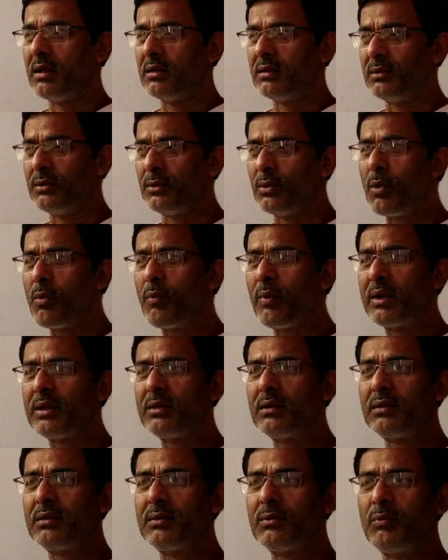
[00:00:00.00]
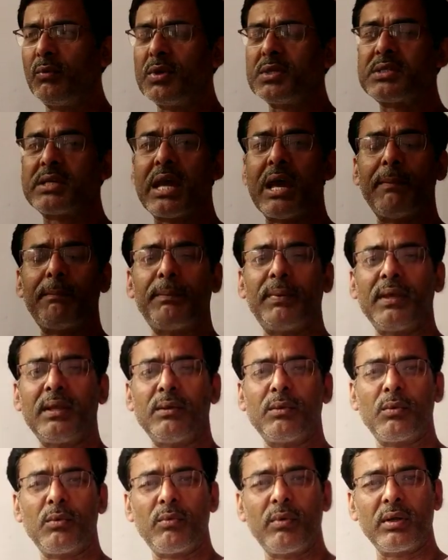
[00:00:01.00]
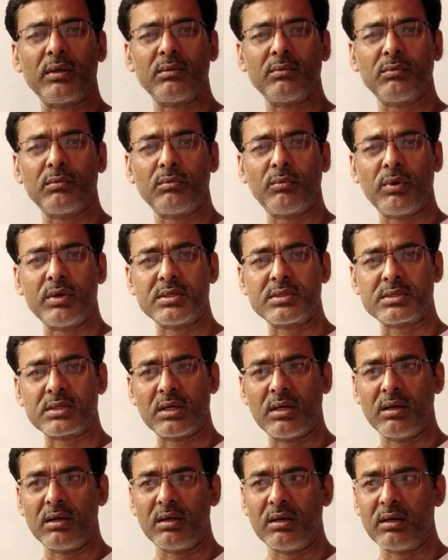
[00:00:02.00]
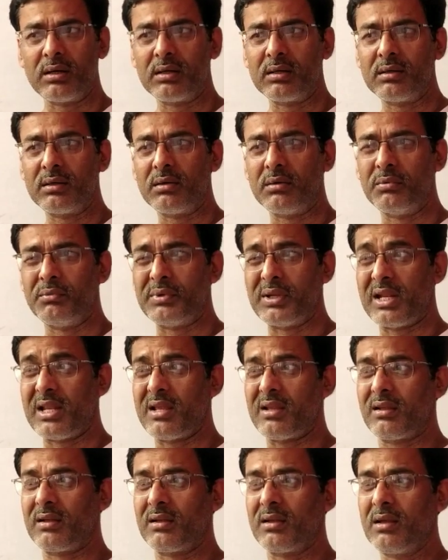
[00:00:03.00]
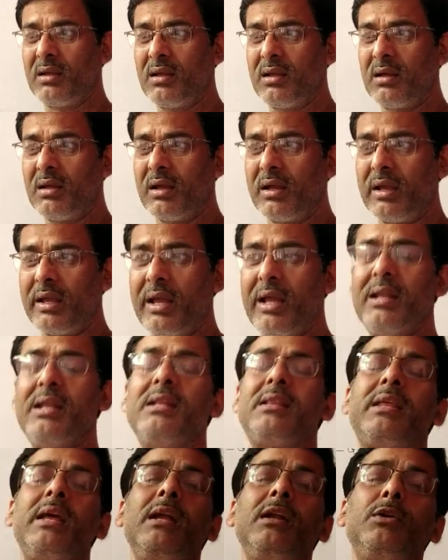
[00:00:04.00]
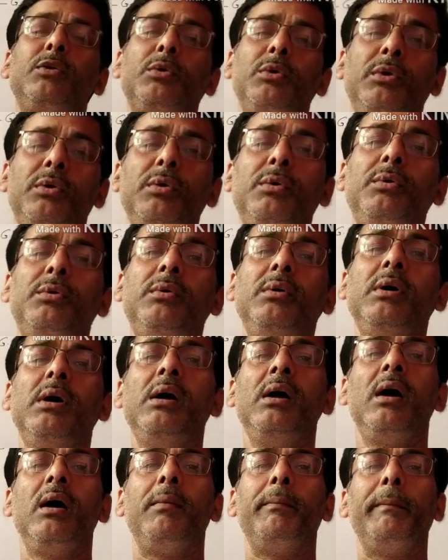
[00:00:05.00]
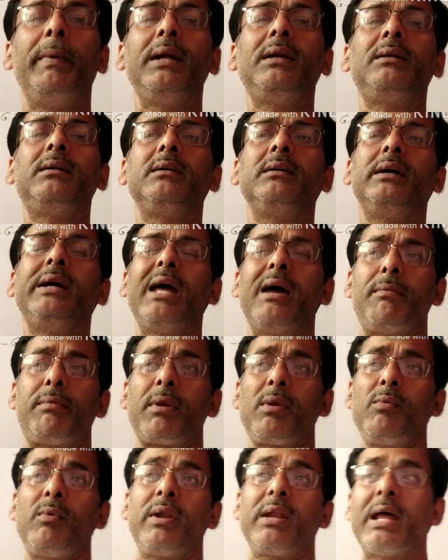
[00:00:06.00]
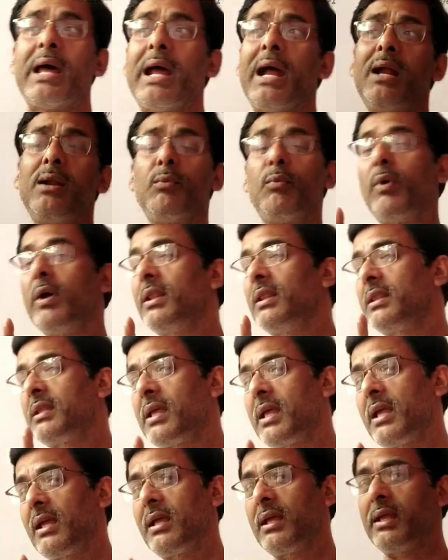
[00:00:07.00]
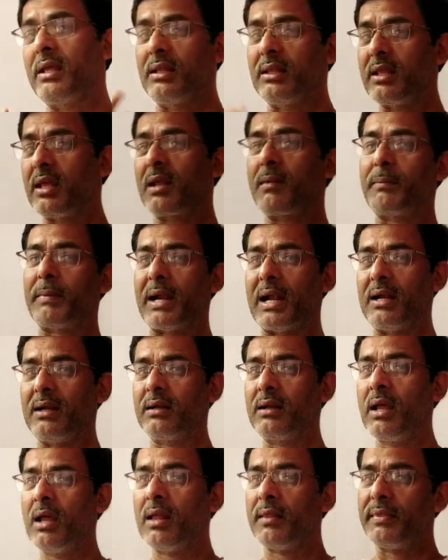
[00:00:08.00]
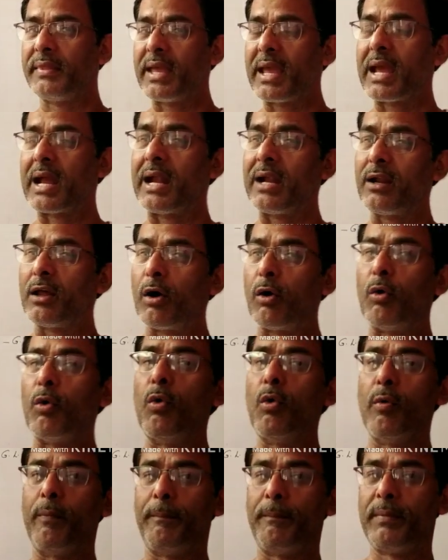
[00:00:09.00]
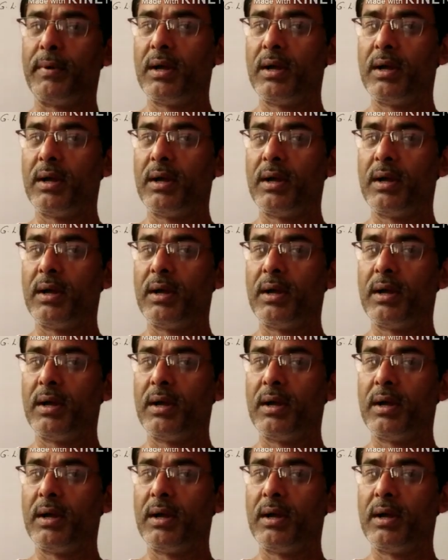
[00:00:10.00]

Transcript: no one was happy, no one was willing anything to do, but everyone had one thing in their mind. They had a hope